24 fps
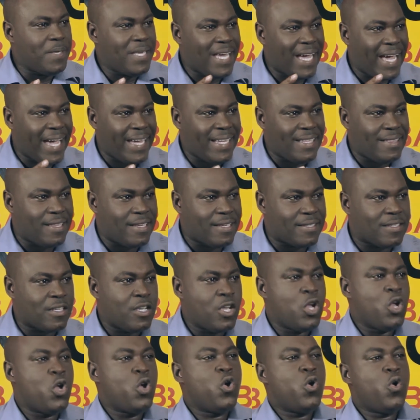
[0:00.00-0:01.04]
behind this,
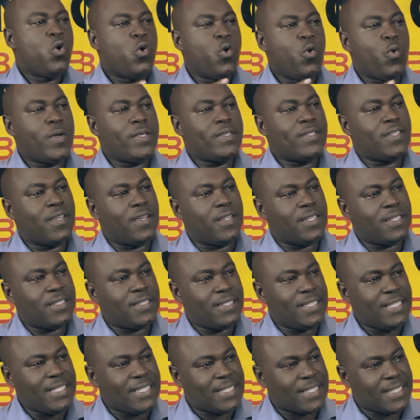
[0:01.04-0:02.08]
who is gonna
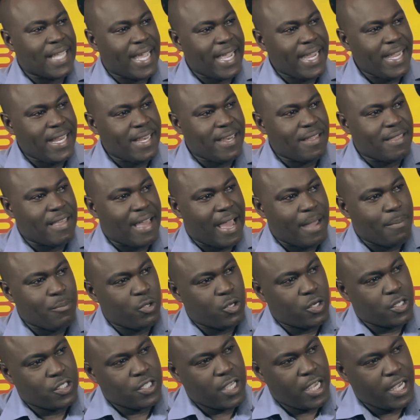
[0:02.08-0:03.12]
decide that I'm
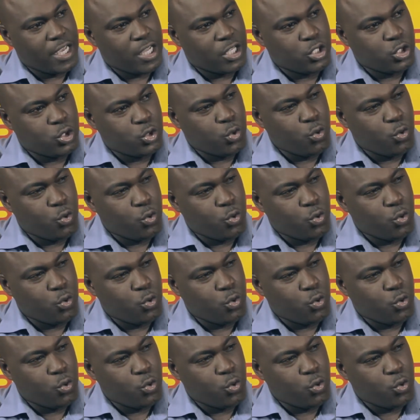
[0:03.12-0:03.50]
gonna take a